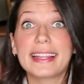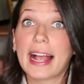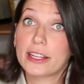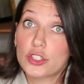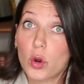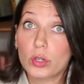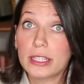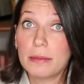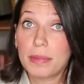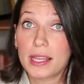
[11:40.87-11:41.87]
That can
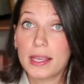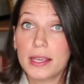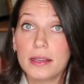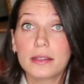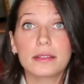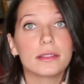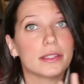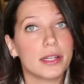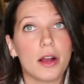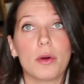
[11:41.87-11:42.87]
totally be,
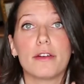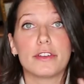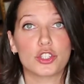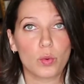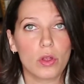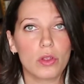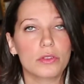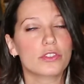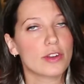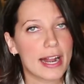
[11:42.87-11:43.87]
a visual
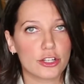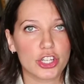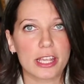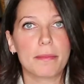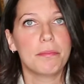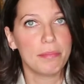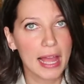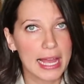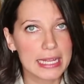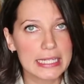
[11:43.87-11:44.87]
strategy,
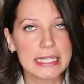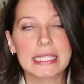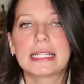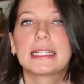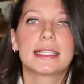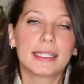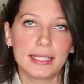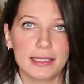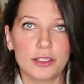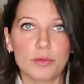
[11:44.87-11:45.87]
but
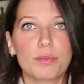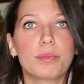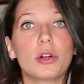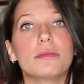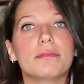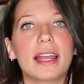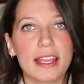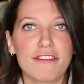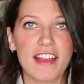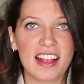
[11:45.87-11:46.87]
make
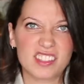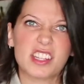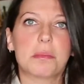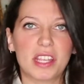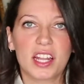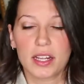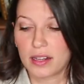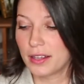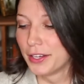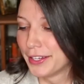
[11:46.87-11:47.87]
it fast in the beginning.
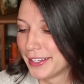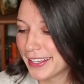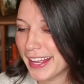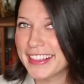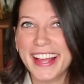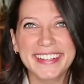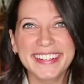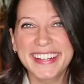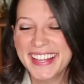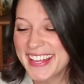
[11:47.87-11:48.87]
And then
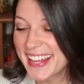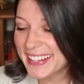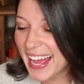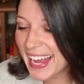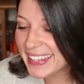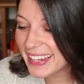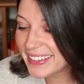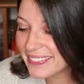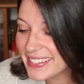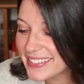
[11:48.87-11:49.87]
the headline,
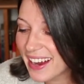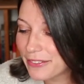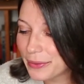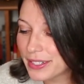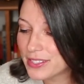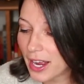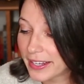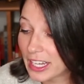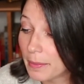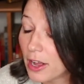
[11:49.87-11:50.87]
the razor everyone is
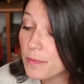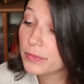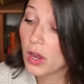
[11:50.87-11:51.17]
talking about.